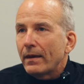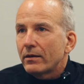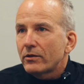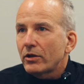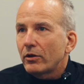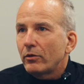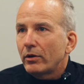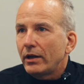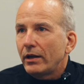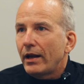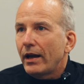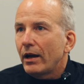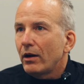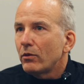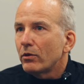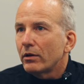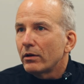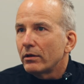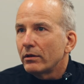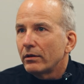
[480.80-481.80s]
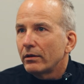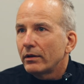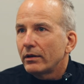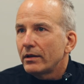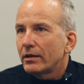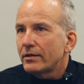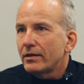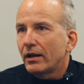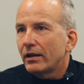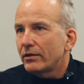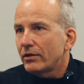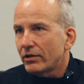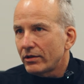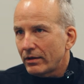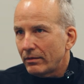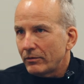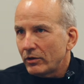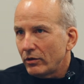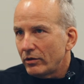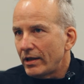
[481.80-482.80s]
So an hour is not just
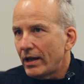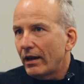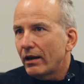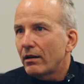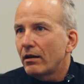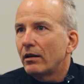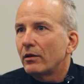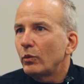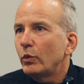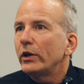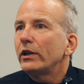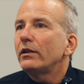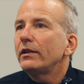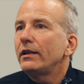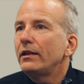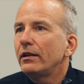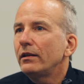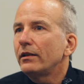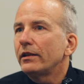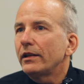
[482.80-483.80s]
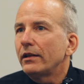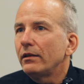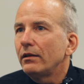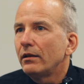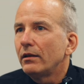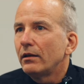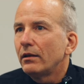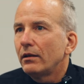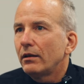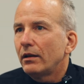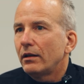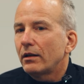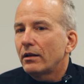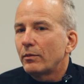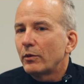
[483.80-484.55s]
something you tack on willy nilly in a